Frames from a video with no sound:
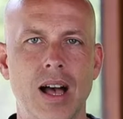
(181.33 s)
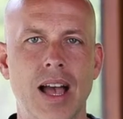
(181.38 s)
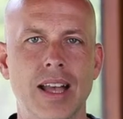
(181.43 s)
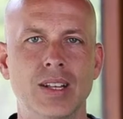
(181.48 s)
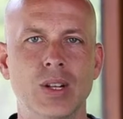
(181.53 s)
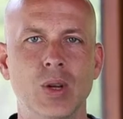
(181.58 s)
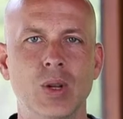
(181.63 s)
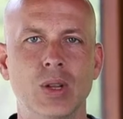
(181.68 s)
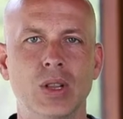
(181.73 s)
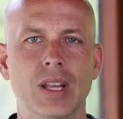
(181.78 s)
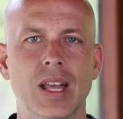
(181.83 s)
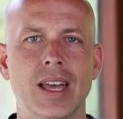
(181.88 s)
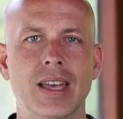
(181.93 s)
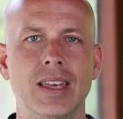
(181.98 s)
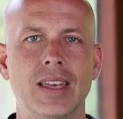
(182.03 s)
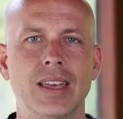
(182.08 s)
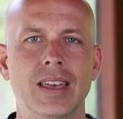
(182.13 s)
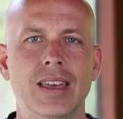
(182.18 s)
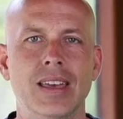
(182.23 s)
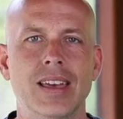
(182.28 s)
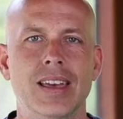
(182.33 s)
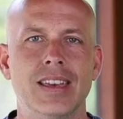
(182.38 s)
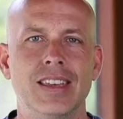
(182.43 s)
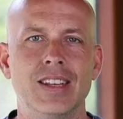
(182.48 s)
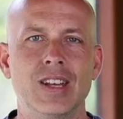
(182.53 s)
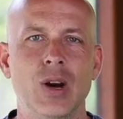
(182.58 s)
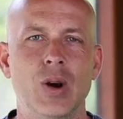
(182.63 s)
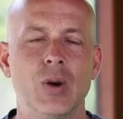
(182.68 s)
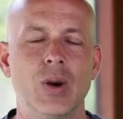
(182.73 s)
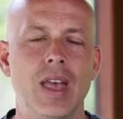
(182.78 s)
I don't like,
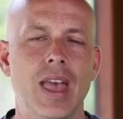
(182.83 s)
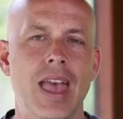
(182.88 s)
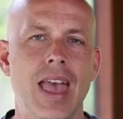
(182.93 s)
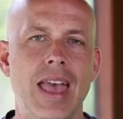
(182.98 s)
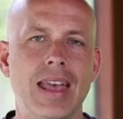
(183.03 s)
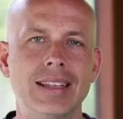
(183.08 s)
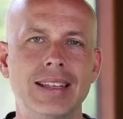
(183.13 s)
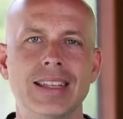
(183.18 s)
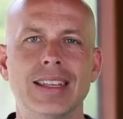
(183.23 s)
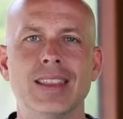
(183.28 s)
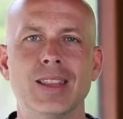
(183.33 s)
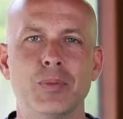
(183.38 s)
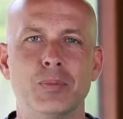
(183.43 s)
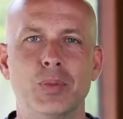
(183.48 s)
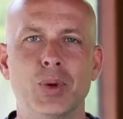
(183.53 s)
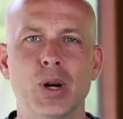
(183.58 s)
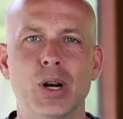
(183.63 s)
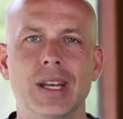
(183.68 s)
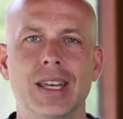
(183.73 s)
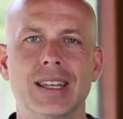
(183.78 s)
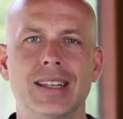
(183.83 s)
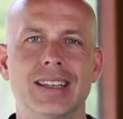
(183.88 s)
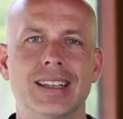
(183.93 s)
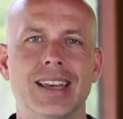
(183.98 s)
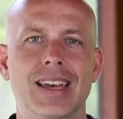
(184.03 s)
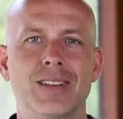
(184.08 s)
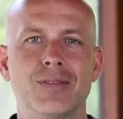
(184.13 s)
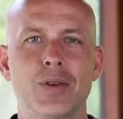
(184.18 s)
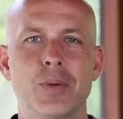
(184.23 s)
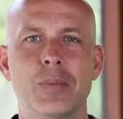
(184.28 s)
ending the book in
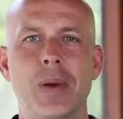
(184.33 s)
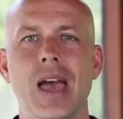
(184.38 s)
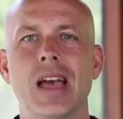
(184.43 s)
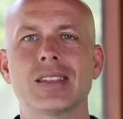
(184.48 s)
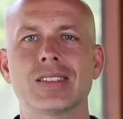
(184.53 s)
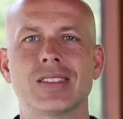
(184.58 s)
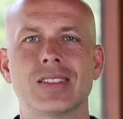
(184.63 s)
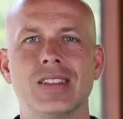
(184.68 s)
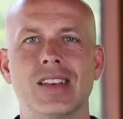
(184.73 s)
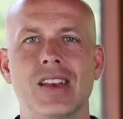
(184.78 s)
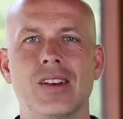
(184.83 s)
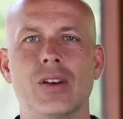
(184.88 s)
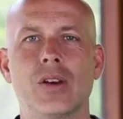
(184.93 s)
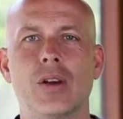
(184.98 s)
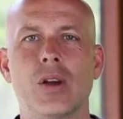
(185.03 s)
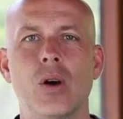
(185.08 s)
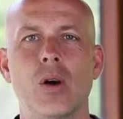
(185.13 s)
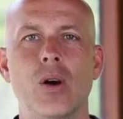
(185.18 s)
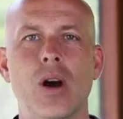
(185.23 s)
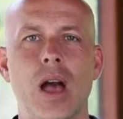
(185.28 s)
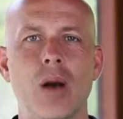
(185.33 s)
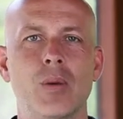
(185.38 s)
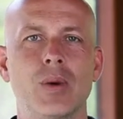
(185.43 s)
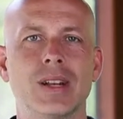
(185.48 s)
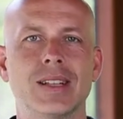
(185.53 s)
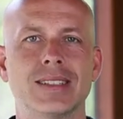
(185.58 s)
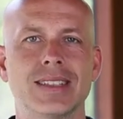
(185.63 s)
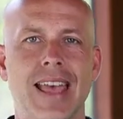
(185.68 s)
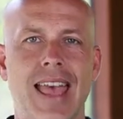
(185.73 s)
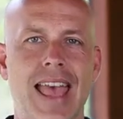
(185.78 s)
kind of a bad scenario. I want
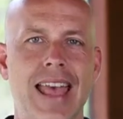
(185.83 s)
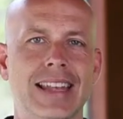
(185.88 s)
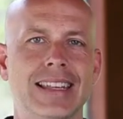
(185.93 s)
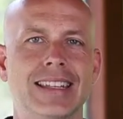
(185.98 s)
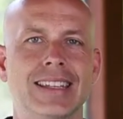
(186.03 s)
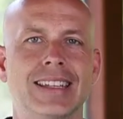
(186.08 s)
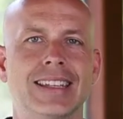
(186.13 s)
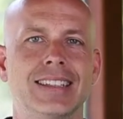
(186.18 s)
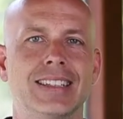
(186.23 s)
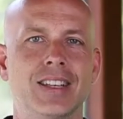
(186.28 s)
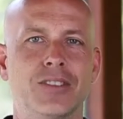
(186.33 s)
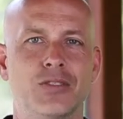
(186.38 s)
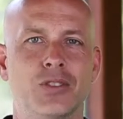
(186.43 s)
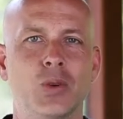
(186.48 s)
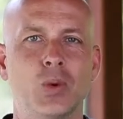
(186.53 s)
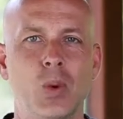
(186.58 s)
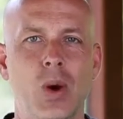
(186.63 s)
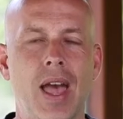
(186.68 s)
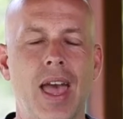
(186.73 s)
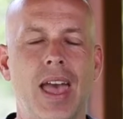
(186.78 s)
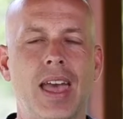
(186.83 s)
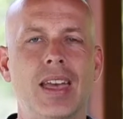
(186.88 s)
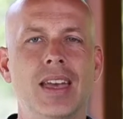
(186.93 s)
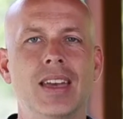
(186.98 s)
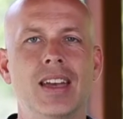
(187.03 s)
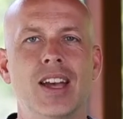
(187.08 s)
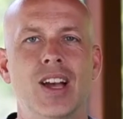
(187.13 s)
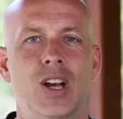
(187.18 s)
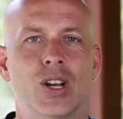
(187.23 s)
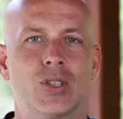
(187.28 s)
it to end in a different way.
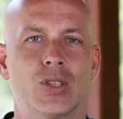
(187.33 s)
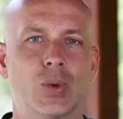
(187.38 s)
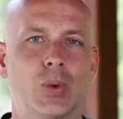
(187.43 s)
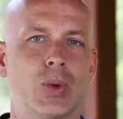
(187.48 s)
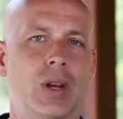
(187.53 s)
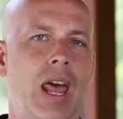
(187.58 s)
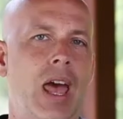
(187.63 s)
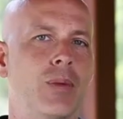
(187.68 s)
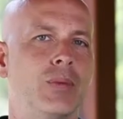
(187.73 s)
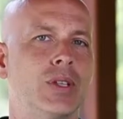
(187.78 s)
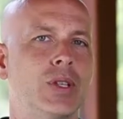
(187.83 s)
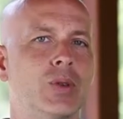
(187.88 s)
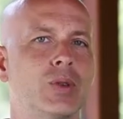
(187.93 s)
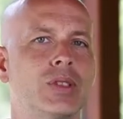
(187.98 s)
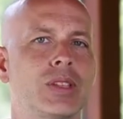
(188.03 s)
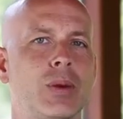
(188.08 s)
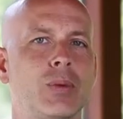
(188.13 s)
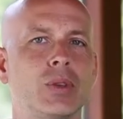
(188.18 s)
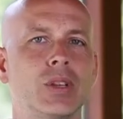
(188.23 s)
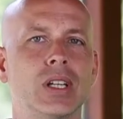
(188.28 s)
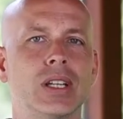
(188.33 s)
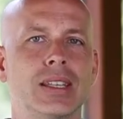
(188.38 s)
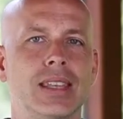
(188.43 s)
So what I would do is I would look at